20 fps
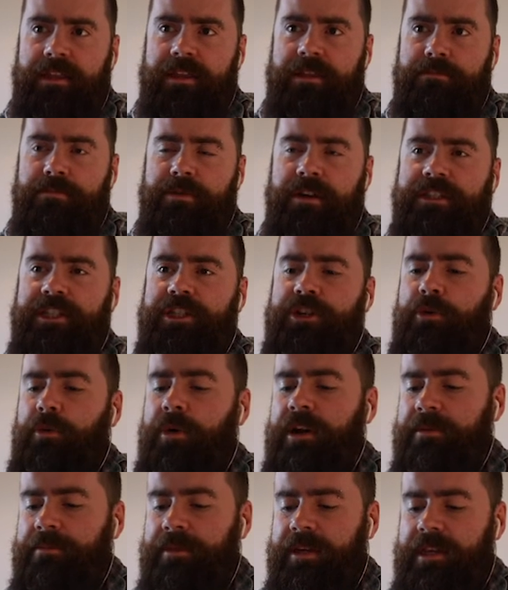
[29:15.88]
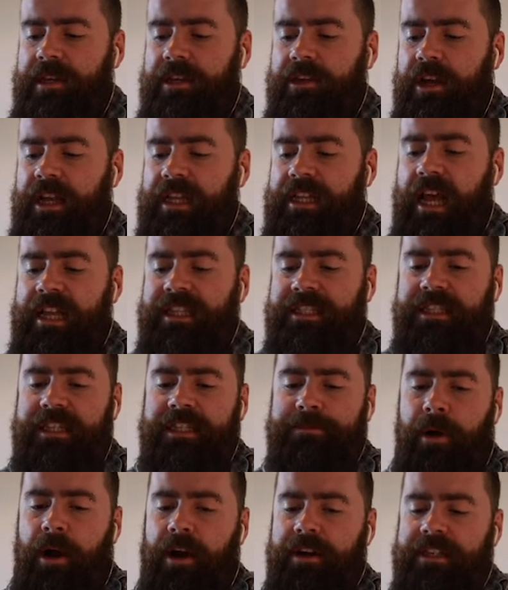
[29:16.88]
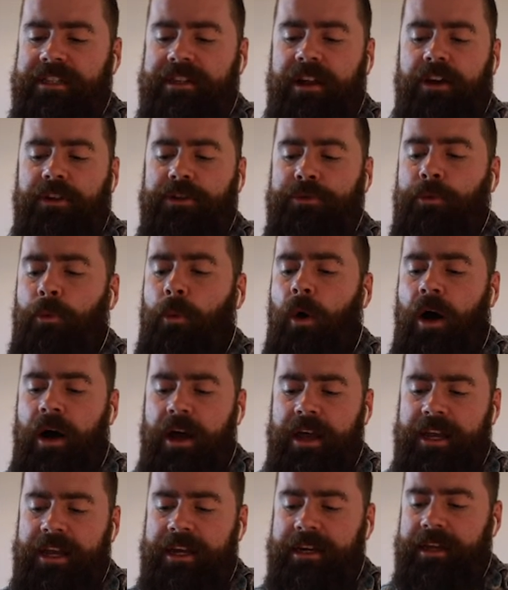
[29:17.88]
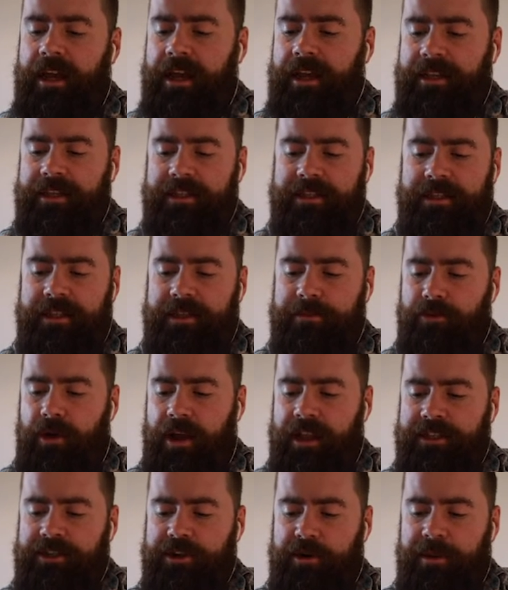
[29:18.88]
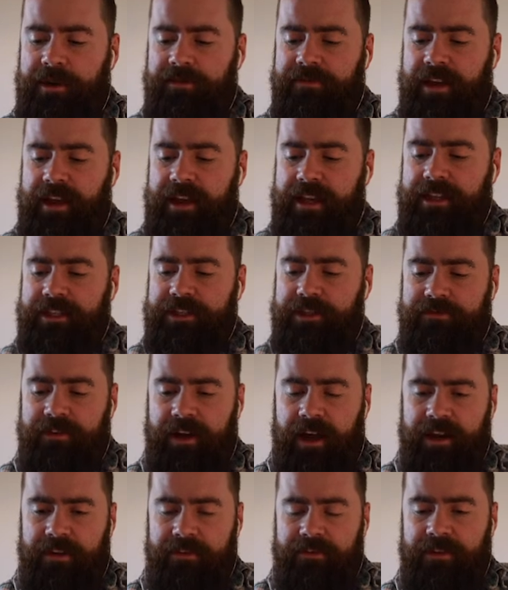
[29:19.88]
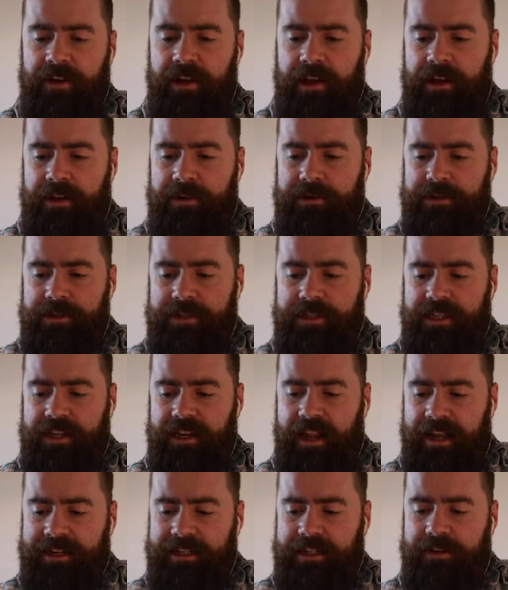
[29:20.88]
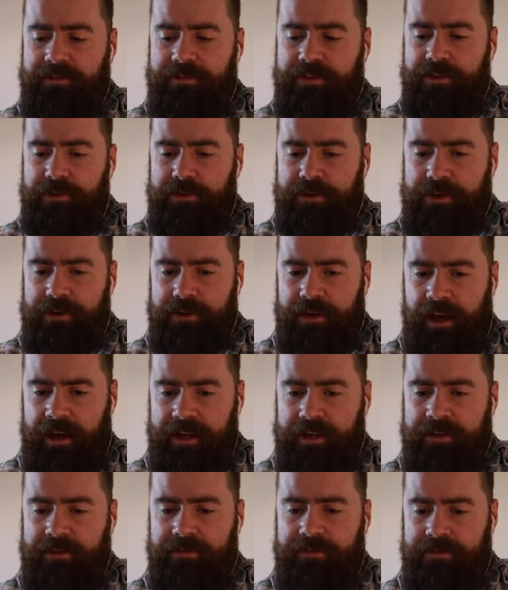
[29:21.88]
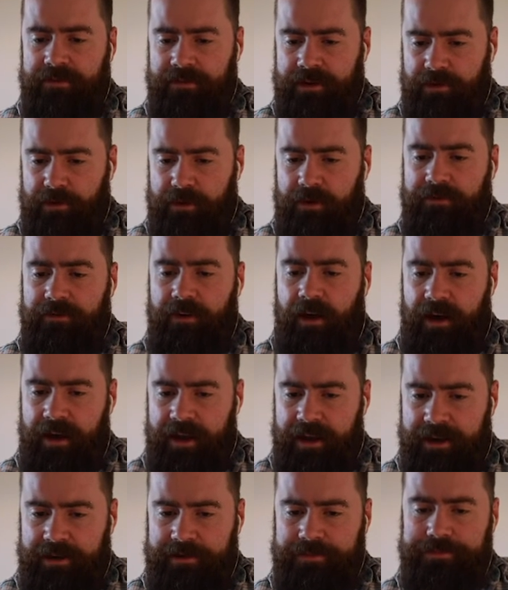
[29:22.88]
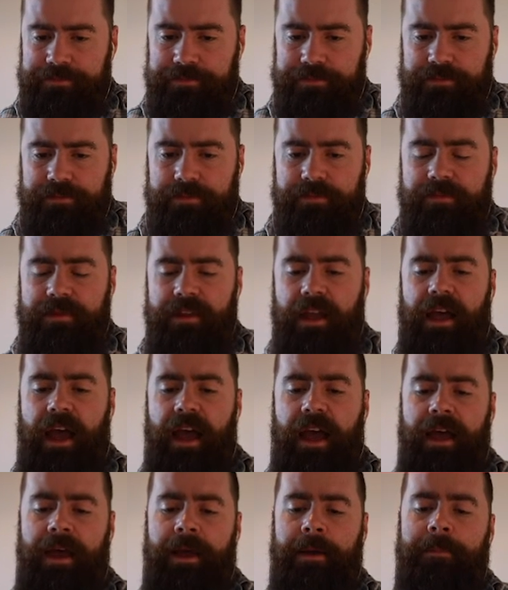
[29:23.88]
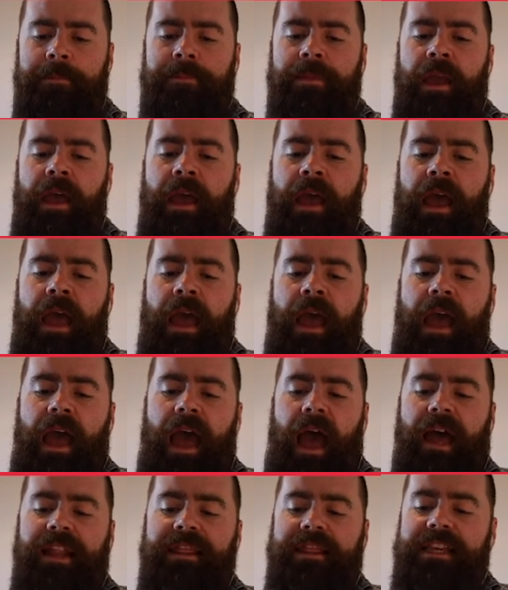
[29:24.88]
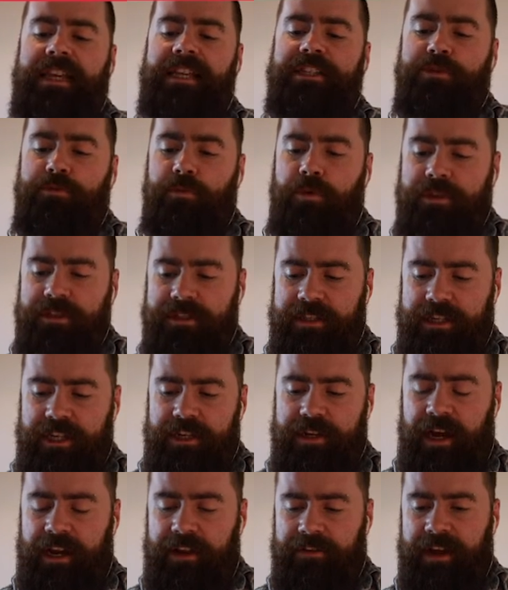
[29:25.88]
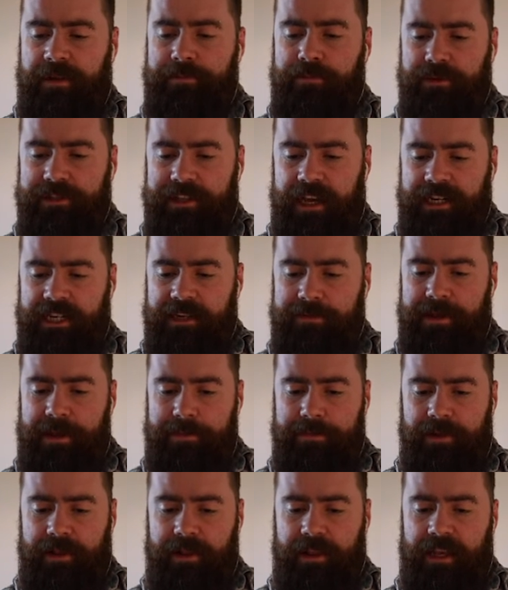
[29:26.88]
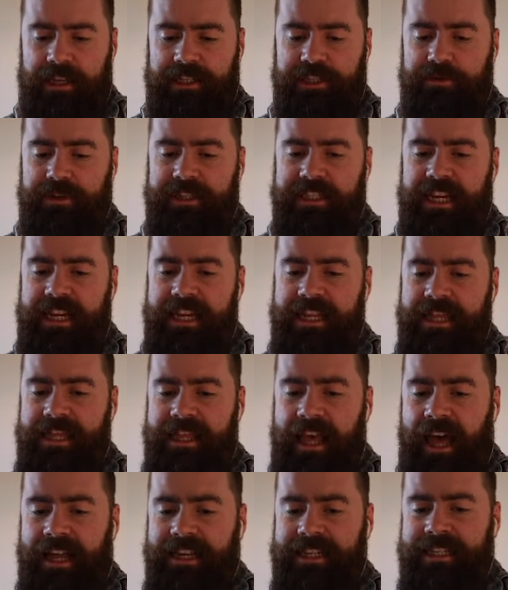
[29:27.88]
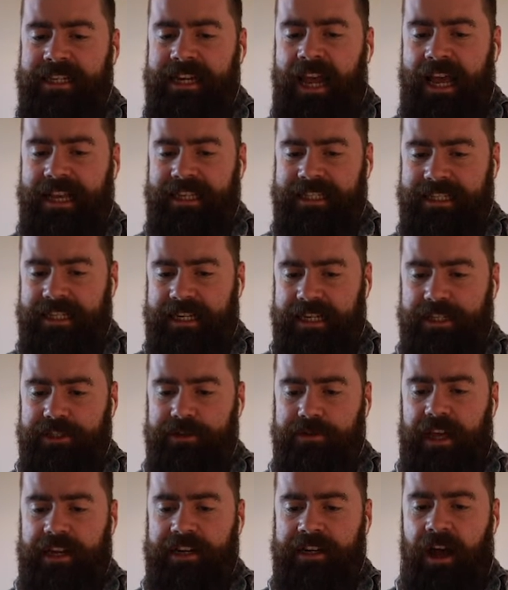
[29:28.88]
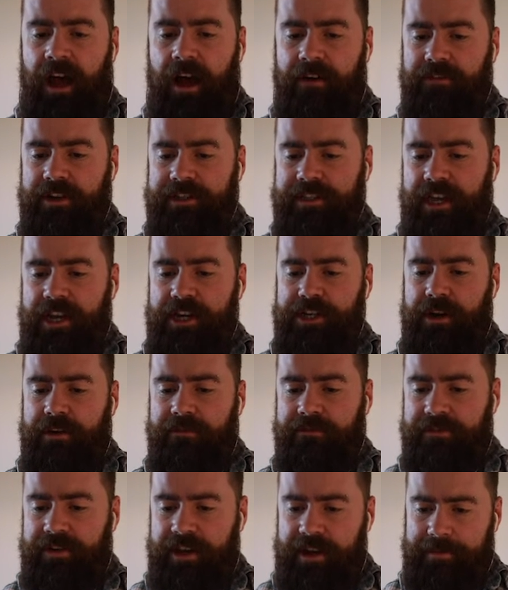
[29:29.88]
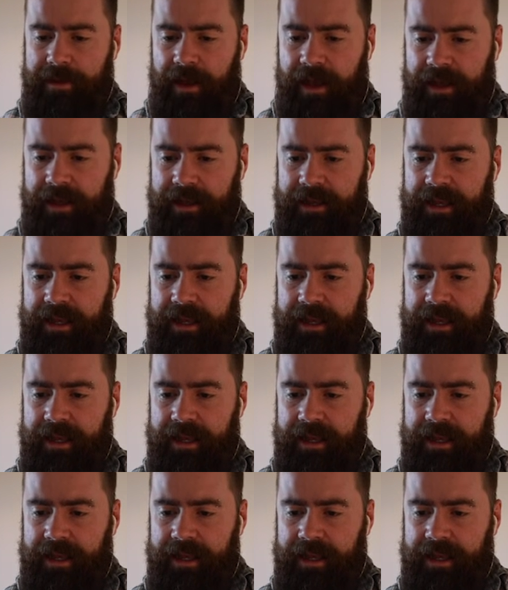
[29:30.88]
because you don't want to be, this part is not as wide as the brainstorming phase. You've kind of selected a few to refine, and these are ones that you kind of can present to people. So it's in that testing, so that conversation and feedback.